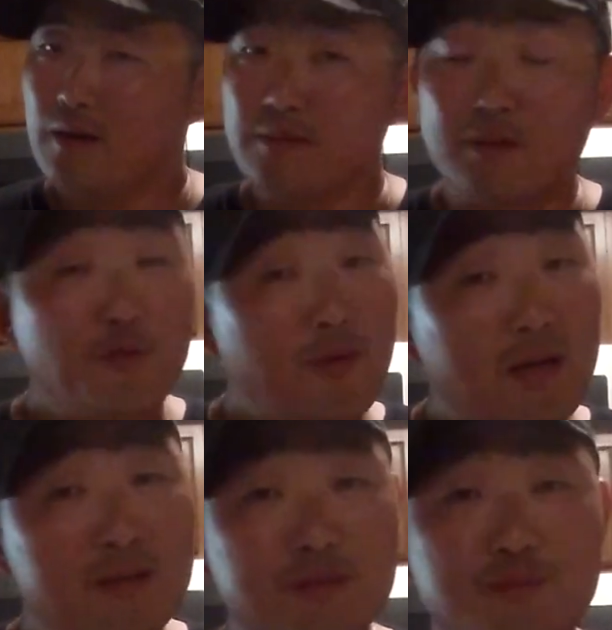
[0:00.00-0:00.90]
never
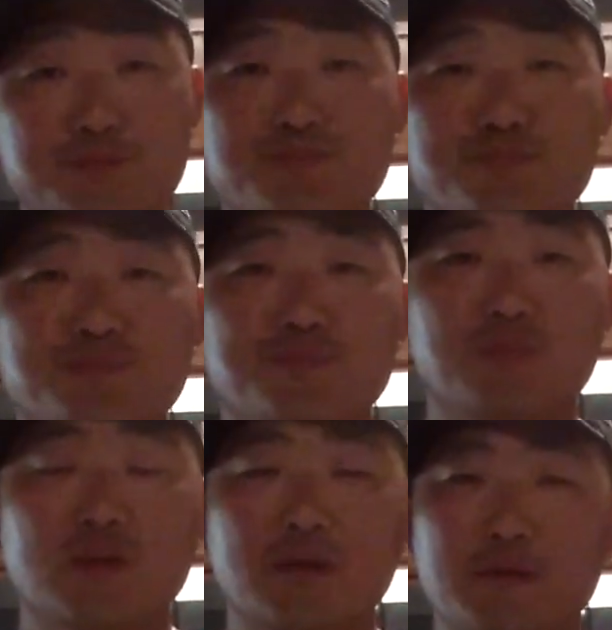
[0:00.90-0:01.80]
found her.
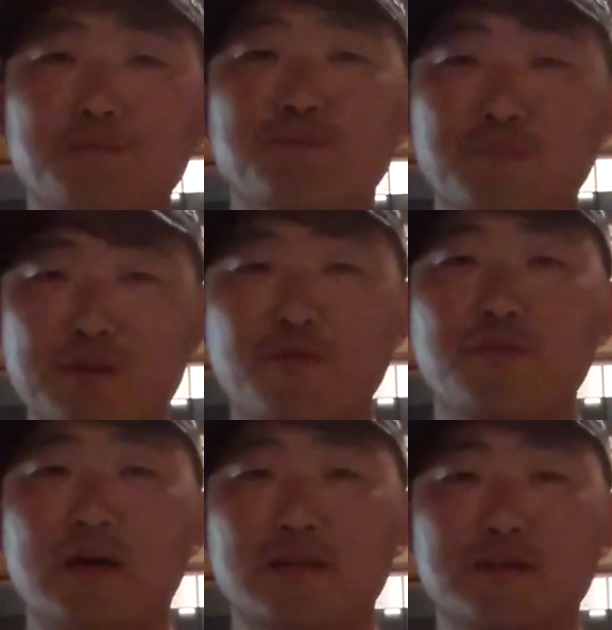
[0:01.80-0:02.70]
Never
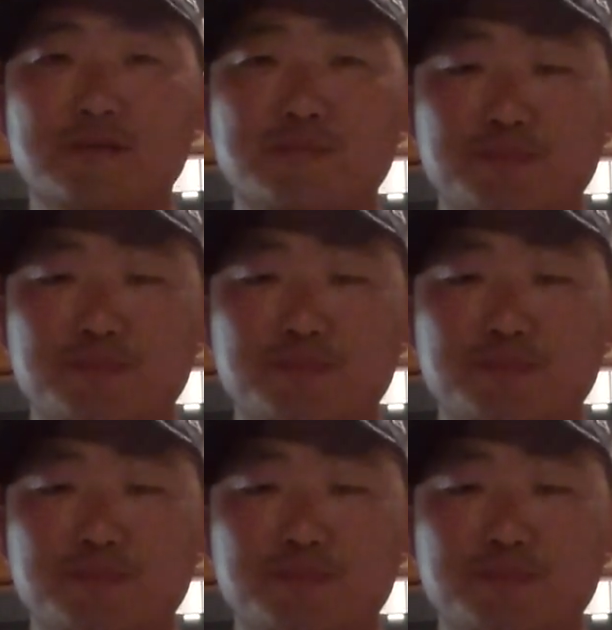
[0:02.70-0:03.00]
found her.